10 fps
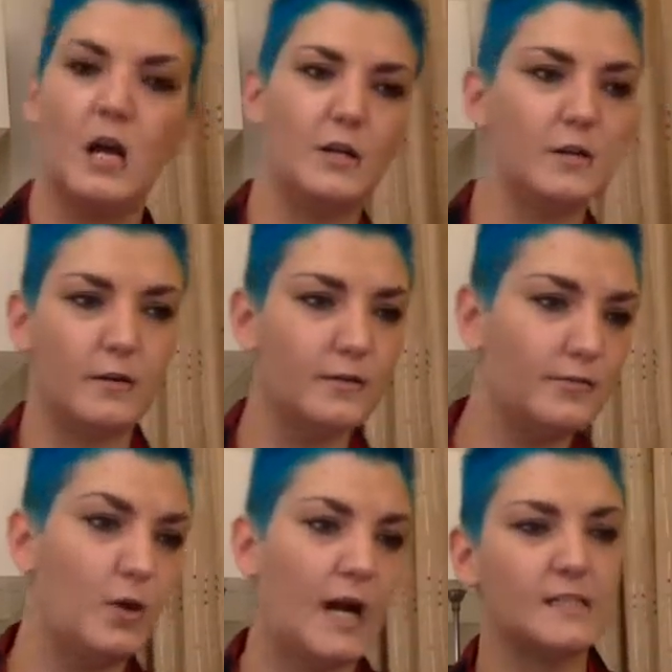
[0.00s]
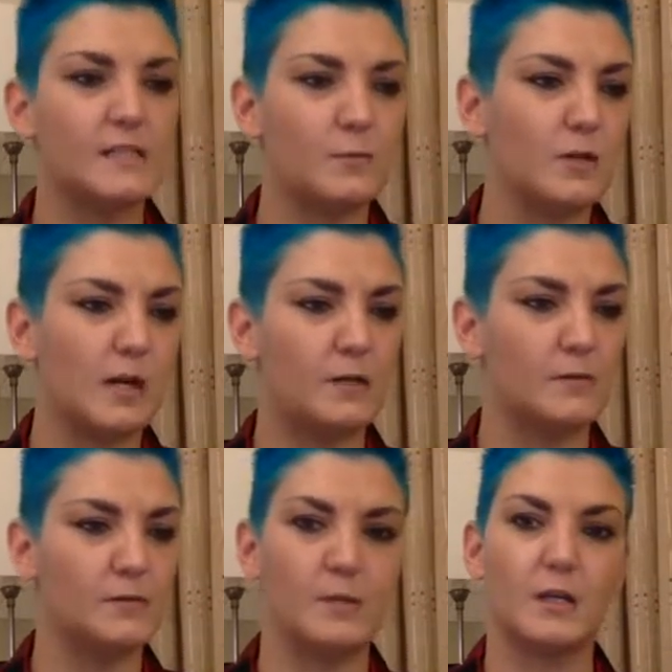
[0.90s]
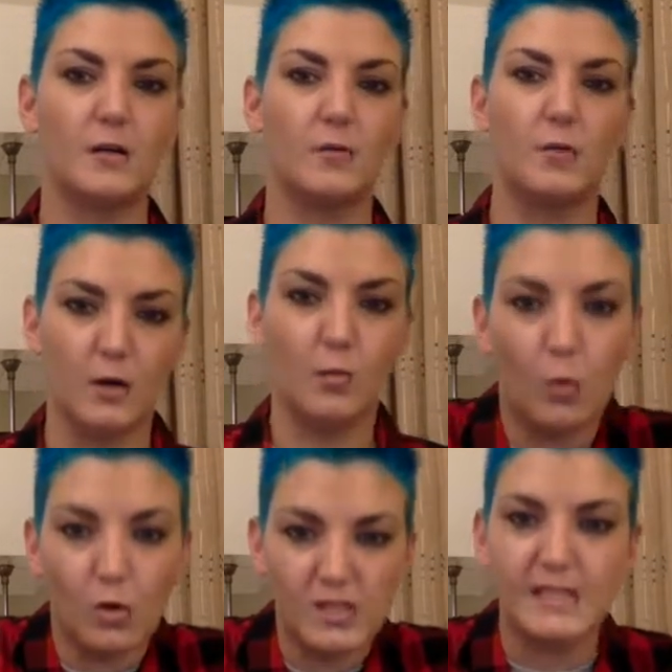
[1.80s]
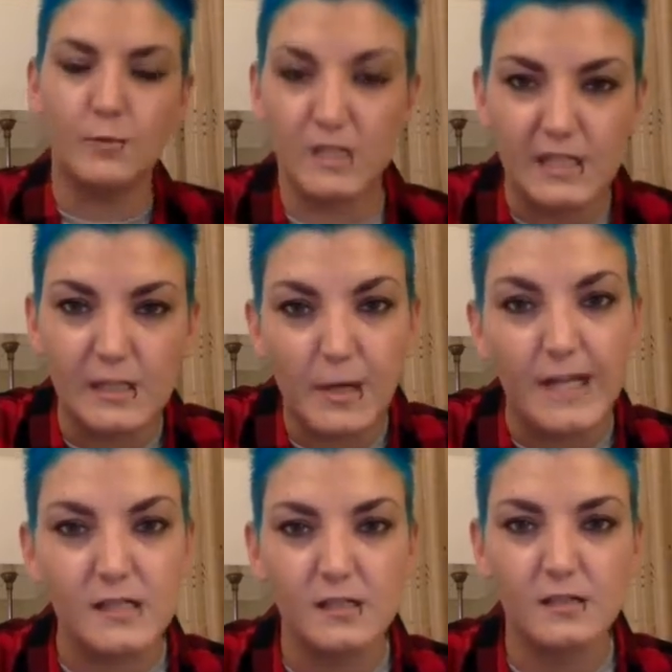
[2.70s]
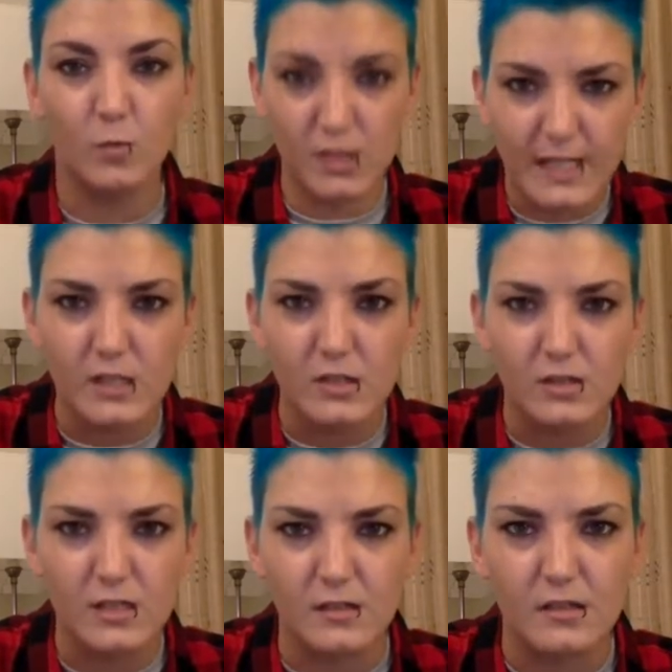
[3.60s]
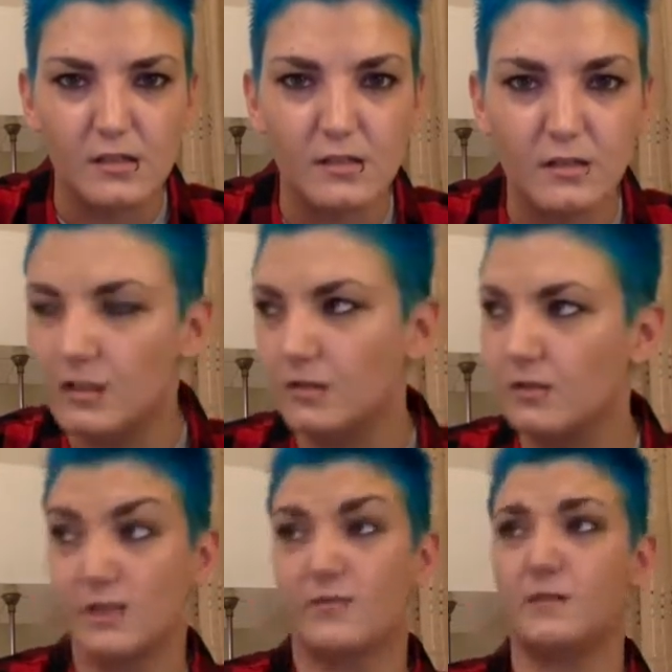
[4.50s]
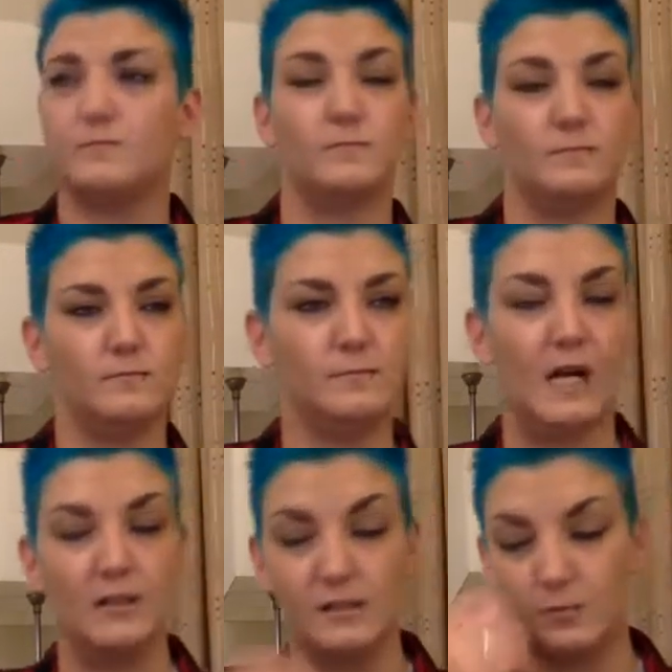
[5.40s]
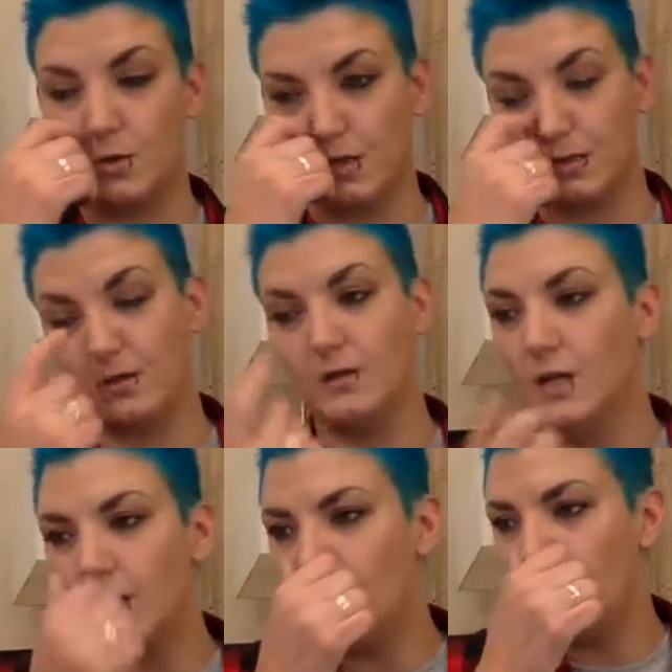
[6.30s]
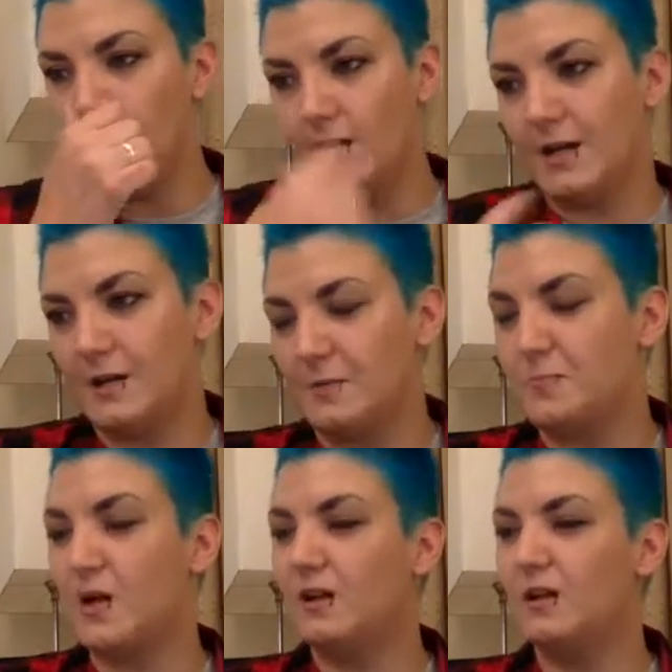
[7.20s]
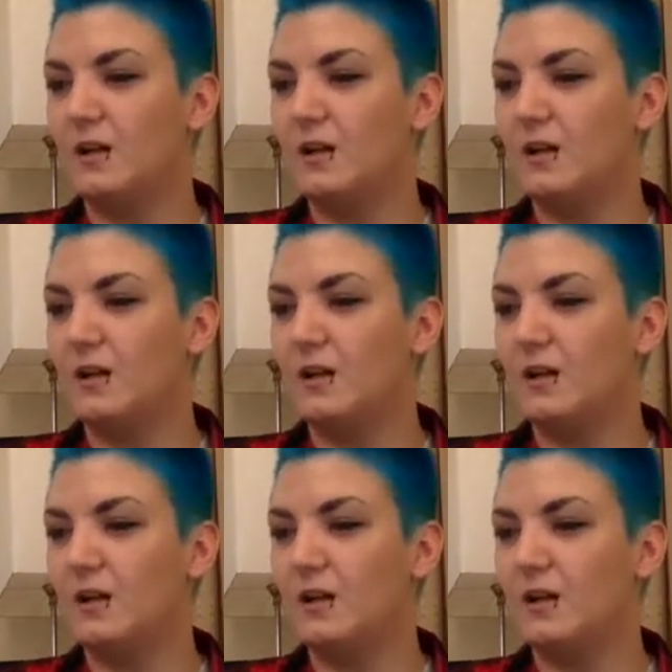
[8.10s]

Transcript: You know, and I've not had someone come up to me and go, well, you know, what's in your pants? What's down your trousers? You know, as if that matters. But, you know, but